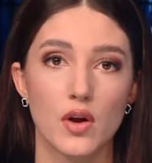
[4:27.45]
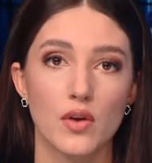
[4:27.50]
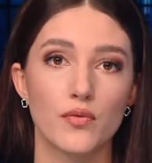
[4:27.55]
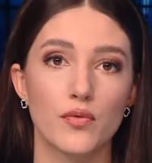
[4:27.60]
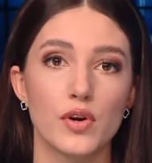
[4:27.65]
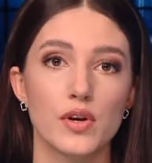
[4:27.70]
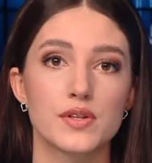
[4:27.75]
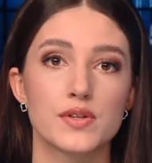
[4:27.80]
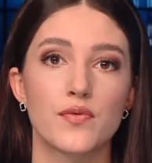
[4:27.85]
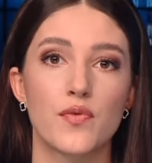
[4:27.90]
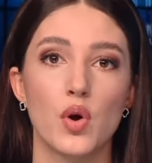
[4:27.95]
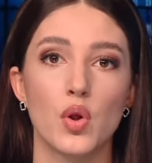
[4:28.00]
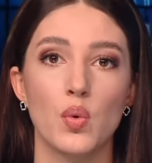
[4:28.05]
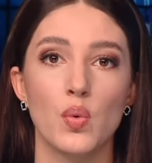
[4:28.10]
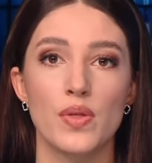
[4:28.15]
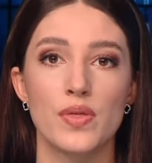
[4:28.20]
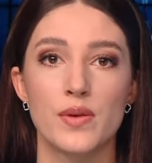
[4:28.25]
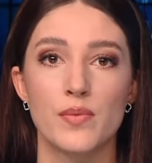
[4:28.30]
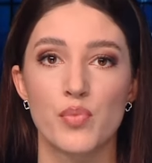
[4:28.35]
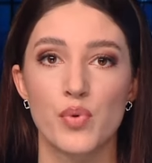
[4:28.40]
conference
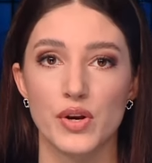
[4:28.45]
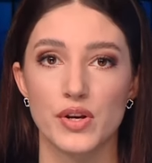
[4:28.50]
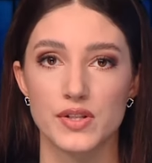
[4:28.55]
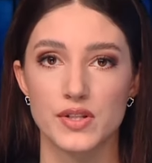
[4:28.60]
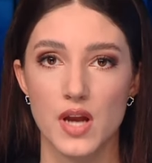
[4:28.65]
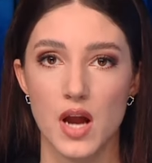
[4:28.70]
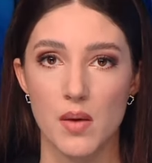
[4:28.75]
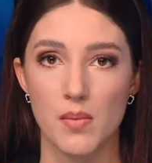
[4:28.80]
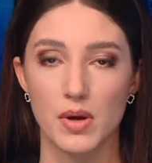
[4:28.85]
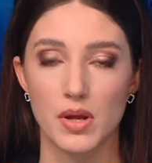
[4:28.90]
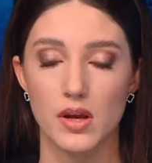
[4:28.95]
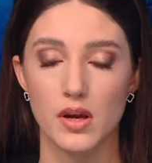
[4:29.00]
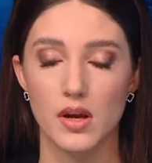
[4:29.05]
following the BRICS summit.